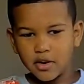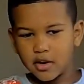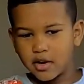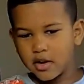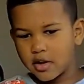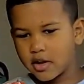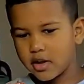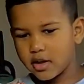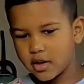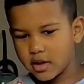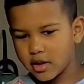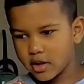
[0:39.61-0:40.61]

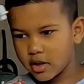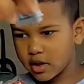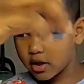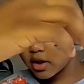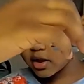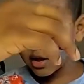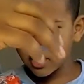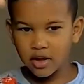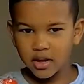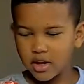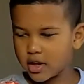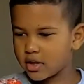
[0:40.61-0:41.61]

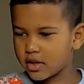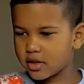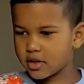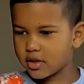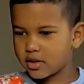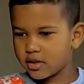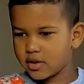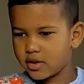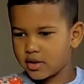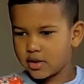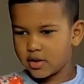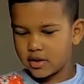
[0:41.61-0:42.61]

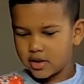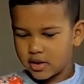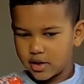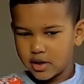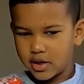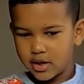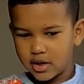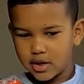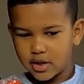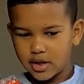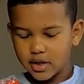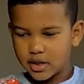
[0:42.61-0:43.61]

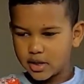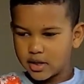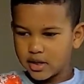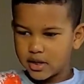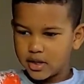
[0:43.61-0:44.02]
No words are spoken by the person on screen.